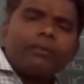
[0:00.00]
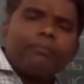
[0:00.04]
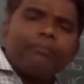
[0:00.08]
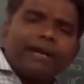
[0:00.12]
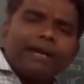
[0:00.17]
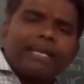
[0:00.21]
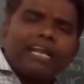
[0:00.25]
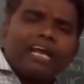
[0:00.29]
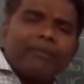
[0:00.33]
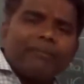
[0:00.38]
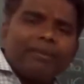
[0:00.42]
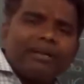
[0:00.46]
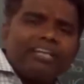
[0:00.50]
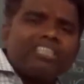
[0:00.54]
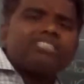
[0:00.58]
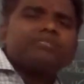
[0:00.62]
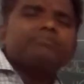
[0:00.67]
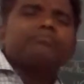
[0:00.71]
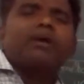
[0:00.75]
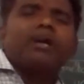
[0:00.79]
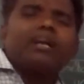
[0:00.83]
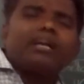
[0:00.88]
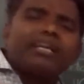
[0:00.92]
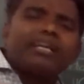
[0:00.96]
Meta means
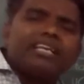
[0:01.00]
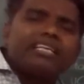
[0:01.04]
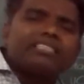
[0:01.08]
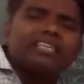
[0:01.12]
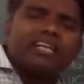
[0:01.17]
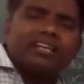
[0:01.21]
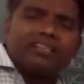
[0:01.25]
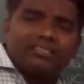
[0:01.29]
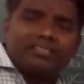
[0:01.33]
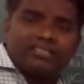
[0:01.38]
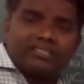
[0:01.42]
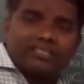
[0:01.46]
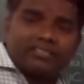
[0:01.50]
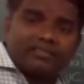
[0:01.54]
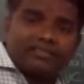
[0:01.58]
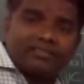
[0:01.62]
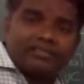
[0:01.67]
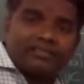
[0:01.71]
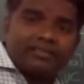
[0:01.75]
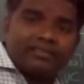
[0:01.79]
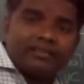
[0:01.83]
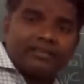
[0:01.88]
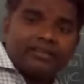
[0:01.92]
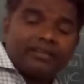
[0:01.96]
multi-cells.
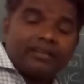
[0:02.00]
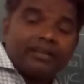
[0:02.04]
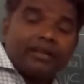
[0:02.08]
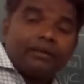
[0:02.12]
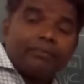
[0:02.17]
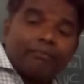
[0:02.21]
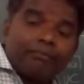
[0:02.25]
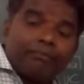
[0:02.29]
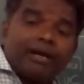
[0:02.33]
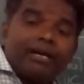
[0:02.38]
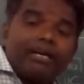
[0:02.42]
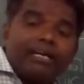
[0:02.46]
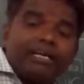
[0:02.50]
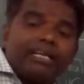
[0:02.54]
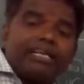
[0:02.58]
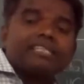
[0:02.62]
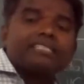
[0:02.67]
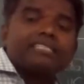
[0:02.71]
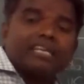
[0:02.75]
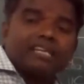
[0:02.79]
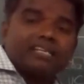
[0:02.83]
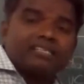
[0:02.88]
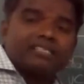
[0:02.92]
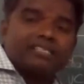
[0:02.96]

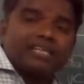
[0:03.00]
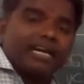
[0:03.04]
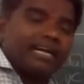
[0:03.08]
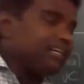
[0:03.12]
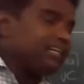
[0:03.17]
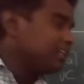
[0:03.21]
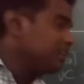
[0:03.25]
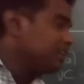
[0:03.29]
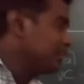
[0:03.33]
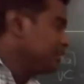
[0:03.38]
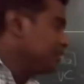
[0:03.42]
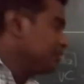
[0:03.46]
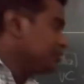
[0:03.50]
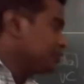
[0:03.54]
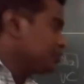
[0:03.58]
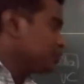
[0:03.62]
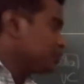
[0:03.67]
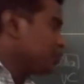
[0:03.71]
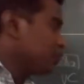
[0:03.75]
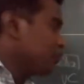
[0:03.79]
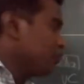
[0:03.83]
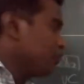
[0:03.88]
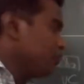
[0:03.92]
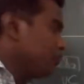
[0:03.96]
Multi-cells. Right?
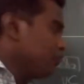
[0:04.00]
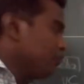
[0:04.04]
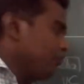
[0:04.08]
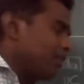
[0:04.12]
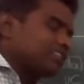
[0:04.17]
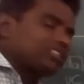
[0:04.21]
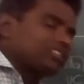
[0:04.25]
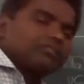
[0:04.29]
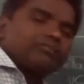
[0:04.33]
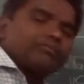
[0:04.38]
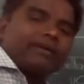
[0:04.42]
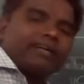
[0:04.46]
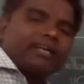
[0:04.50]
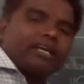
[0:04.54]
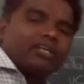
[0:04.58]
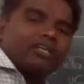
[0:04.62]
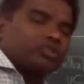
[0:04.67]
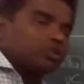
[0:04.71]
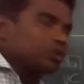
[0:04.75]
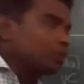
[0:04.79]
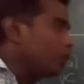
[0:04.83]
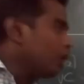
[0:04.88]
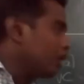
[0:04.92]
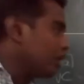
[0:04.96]
So first
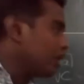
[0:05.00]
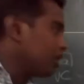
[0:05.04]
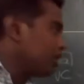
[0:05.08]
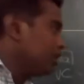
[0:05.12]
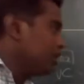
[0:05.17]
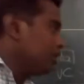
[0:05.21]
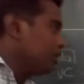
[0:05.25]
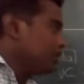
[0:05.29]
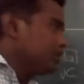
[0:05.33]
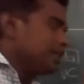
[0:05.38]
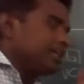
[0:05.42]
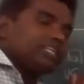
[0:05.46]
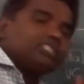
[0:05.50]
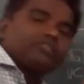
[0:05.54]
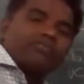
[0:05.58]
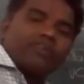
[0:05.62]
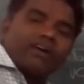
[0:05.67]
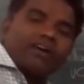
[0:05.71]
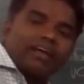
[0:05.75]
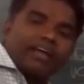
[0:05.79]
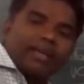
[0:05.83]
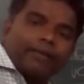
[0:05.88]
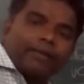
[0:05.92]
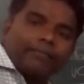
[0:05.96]
metazoan, that is
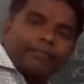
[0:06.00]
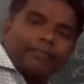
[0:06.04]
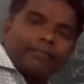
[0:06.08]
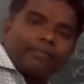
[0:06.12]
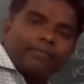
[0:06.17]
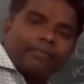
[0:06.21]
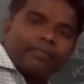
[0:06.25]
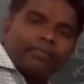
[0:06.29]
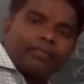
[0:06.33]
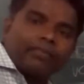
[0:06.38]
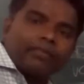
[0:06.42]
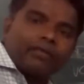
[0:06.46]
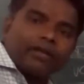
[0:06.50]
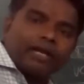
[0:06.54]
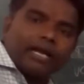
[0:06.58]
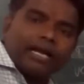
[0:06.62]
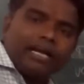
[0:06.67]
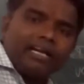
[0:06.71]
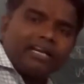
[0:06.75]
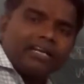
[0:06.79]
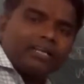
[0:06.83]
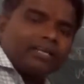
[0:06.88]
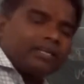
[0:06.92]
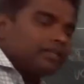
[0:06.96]
fungi.
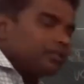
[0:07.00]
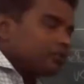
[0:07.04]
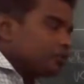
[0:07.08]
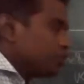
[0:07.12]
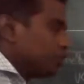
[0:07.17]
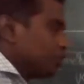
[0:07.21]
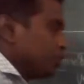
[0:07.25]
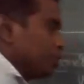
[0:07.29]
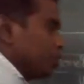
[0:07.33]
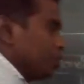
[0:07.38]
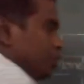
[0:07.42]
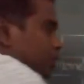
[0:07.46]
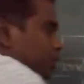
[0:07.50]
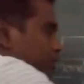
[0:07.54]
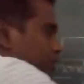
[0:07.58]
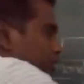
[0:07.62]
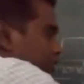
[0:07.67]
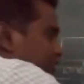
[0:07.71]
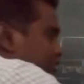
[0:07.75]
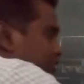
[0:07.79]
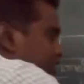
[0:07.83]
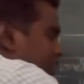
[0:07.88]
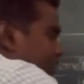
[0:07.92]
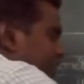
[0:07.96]
Right? So
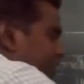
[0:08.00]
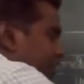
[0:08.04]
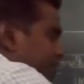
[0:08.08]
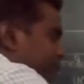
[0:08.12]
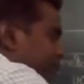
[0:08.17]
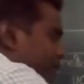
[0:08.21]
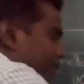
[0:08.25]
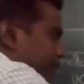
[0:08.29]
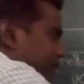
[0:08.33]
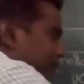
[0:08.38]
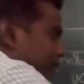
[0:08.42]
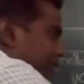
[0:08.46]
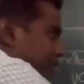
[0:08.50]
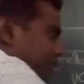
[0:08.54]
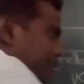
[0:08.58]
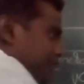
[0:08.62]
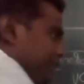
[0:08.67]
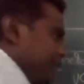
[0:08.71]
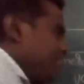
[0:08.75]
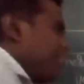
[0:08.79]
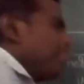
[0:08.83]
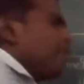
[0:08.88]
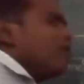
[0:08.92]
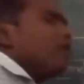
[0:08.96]
these are the important
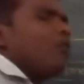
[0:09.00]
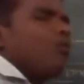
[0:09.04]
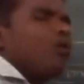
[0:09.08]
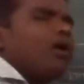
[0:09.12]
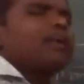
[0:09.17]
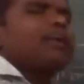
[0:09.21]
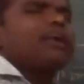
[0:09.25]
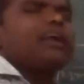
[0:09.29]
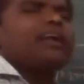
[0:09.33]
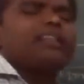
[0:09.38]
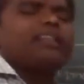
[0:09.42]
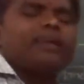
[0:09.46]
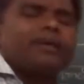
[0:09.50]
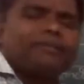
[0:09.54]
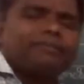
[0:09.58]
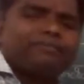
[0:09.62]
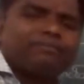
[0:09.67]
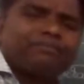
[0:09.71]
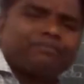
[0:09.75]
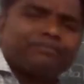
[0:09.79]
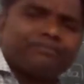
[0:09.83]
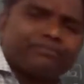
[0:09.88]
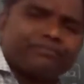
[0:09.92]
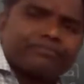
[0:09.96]
things. What are
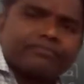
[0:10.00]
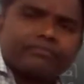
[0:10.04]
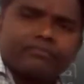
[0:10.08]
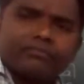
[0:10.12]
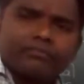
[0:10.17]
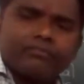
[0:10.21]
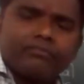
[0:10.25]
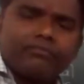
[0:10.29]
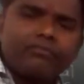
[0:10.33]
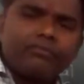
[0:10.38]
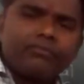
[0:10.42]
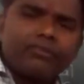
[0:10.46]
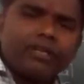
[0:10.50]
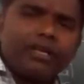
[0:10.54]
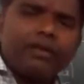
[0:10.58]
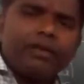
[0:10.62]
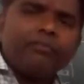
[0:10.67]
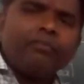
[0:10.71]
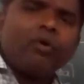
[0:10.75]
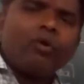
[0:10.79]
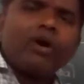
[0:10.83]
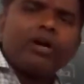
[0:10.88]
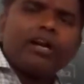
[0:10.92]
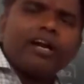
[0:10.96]
the
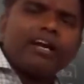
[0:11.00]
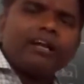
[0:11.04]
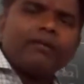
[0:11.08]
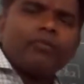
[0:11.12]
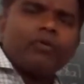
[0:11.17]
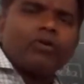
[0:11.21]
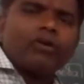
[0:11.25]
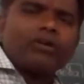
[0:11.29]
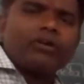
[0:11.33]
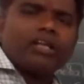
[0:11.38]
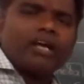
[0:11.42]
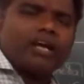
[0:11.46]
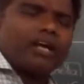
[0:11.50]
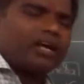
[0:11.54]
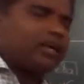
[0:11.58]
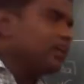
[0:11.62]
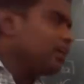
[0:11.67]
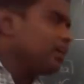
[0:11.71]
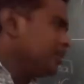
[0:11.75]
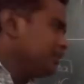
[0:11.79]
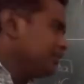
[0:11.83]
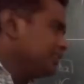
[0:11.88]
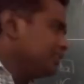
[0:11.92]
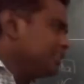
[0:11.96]
important about
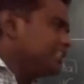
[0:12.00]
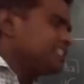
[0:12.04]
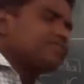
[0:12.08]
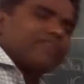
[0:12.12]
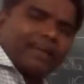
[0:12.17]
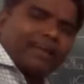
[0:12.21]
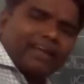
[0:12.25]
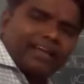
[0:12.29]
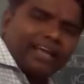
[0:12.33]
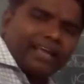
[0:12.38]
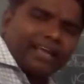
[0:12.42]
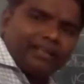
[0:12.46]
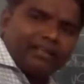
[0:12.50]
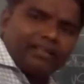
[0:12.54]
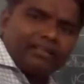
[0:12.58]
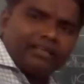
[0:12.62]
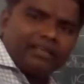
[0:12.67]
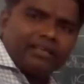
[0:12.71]
these fungi?